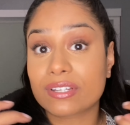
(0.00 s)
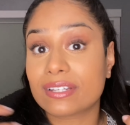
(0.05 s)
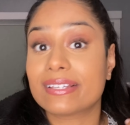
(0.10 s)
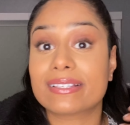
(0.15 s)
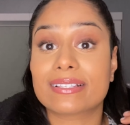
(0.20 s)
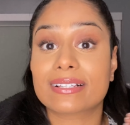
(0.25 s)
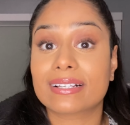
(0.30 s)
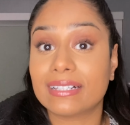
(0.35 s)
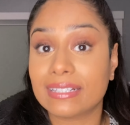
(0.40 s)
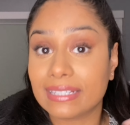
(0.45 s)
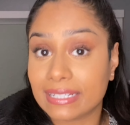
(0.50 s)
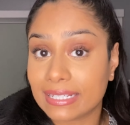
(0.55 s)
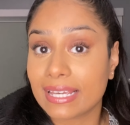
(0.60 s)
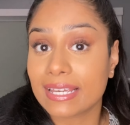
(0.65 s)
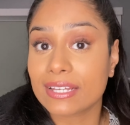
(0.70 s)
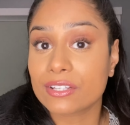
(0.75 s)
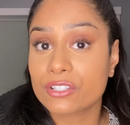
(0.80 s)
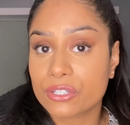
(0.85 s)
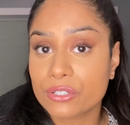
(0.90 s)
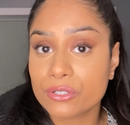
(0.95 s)
is clinging
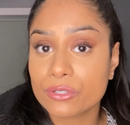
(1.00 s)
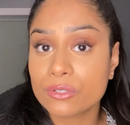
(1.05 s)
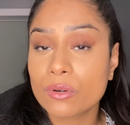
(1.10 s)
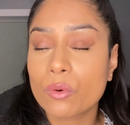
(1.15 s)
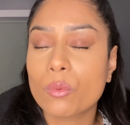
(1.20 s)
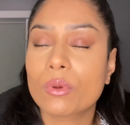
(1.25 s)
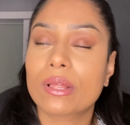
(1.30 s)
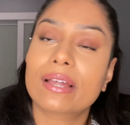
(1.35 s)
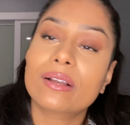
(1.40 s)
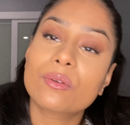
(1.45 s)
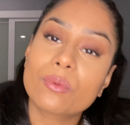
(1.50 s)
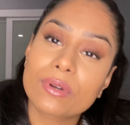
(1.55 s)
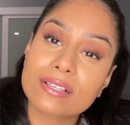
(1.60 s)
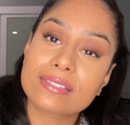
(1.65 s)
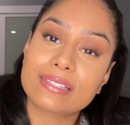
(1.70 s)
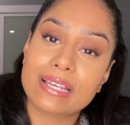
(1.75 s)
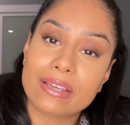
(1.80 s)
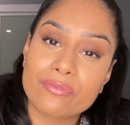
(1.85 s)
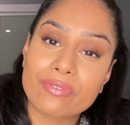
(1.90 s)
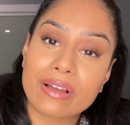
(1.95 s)
to. Well, I don't want to
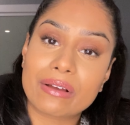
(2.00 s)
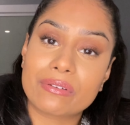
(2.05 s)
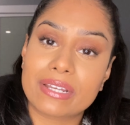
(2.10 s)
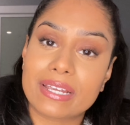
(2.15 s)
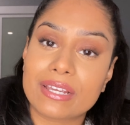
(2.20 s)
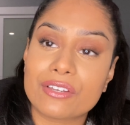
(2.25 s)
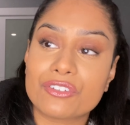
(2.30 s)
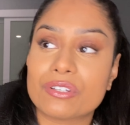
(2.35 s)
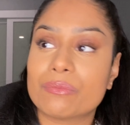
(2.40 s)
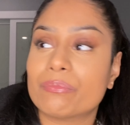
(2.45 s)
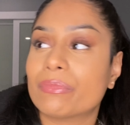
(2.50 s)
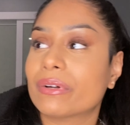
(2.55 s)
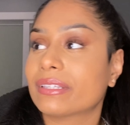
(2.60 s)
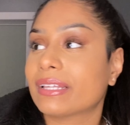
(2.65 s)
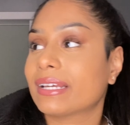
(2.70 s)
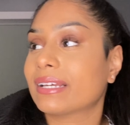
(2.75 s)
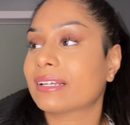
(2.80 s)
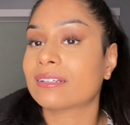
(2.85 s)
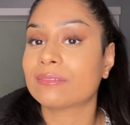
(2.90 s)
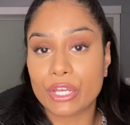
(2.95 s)
say foundation, but
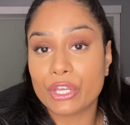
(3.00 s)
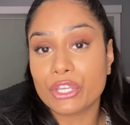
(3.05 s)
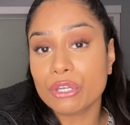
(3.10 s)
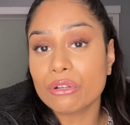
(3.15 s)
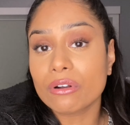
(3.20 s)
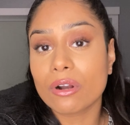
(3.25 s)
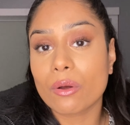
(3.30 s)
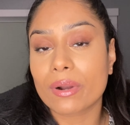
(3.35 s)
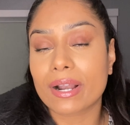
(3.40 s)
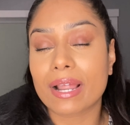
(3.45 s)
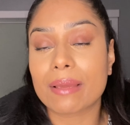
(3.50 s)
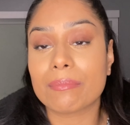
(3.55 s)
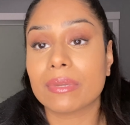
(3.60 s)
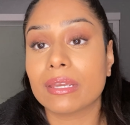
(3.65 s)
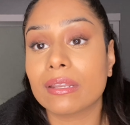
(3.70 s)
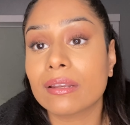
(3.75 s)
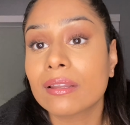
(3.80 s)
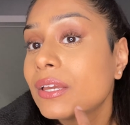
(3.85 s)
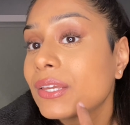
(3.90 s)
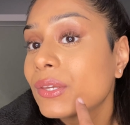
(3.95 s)
like, you know what I mean.
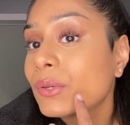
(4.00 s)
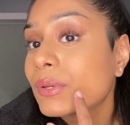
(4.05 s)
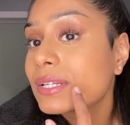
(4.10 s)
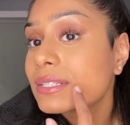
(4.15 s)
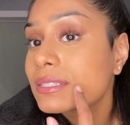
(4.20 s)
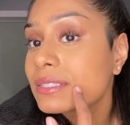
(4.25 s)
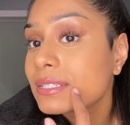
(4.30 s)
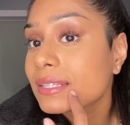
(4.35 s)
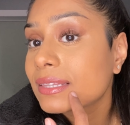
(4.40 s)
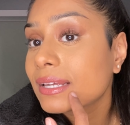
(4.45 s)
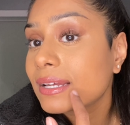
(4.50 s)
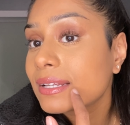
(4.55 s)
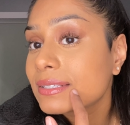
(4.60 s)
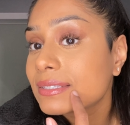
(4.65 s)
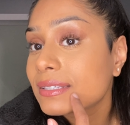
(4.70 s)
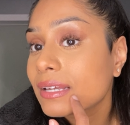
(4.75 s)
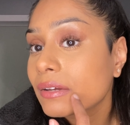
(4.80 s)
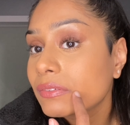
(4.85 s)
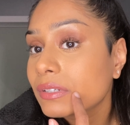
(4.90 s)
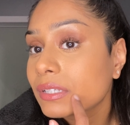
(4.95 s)
You can see that it's
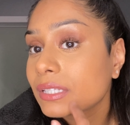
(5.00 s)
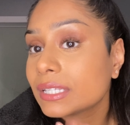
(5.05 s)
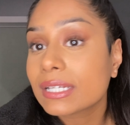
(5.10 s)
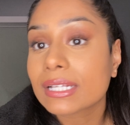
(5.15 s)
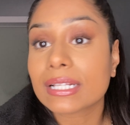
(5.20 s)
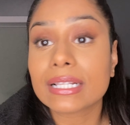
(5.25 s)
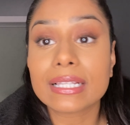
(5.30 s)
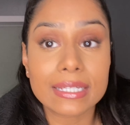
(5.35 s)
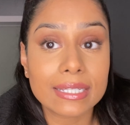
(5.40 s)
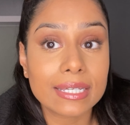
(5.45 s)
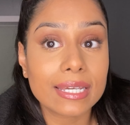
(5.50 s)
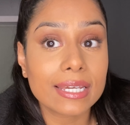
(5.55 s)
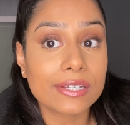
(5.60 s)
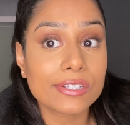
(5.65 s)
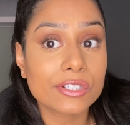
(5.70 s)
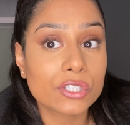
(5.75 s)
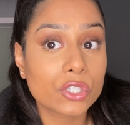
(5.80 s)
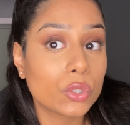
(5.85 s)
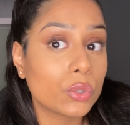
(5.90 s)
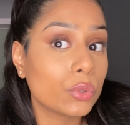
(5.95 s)
definitely clinging
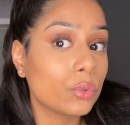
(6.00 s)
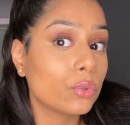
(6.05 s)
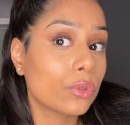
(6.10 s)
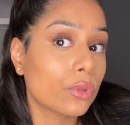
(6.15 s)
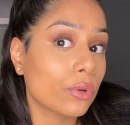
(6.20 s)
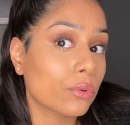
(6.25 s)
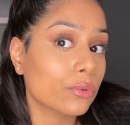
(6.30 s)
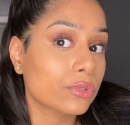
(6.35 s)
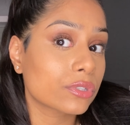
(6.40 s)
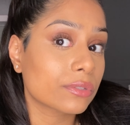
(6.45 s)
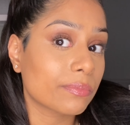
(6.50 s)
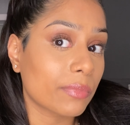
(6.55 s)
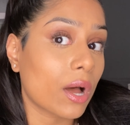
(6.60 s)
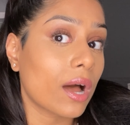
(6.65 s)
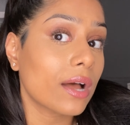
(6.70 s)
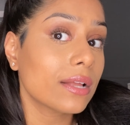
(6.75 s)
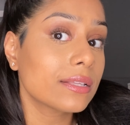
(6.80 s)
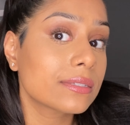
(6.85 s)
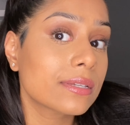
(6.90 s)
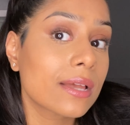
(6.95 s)
to those
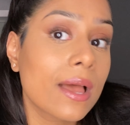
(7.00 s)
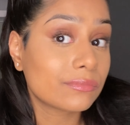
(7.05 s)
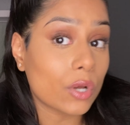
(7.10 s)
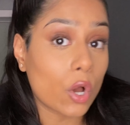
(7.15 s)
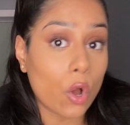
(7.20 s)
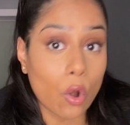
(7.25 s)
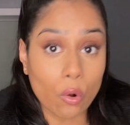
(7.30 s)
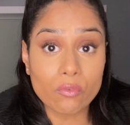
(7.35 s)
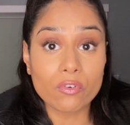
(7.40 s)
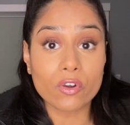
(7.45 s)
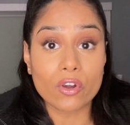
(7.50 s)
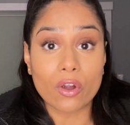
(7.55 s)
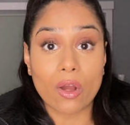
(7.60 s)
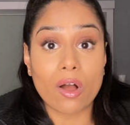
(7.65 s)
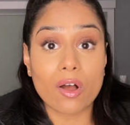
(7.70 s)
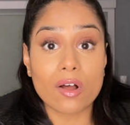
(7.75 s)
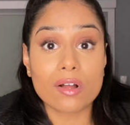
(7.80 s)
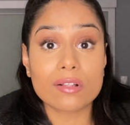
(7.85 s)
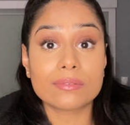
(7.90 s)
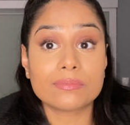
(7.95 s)
spots.
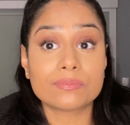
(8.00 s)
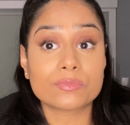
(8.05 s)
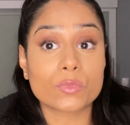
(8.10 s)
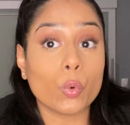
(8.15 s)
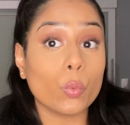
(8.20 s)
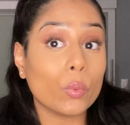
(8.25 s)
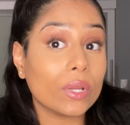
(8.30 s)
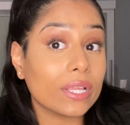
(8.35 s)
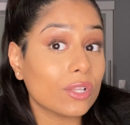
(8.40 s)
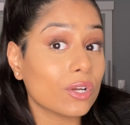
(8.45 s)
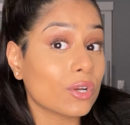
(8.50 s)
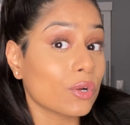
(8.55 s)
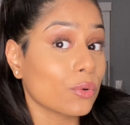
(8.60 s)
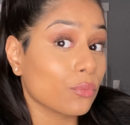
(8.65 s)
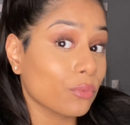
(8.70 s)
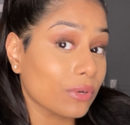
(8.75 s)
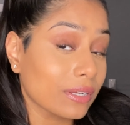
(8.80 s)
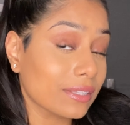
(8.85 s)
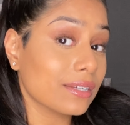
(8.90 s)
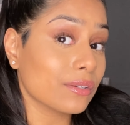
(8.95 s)
Overall, we look
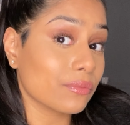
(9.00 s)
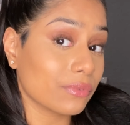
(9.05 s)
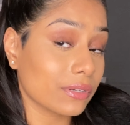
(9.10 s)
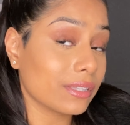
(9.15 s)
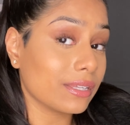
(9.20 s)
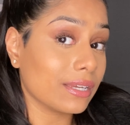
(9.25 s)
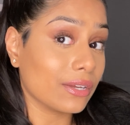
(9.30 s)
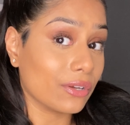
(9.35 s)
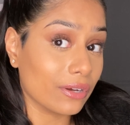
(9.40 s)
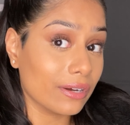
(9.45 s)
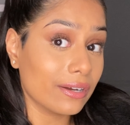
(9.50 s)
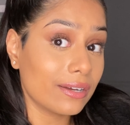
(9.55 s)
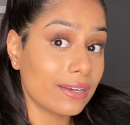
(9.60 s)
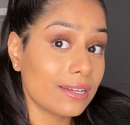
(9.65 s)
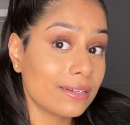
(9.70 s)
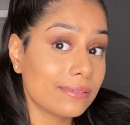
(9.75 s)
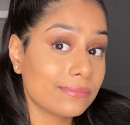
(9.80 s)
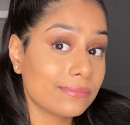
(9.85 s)
really good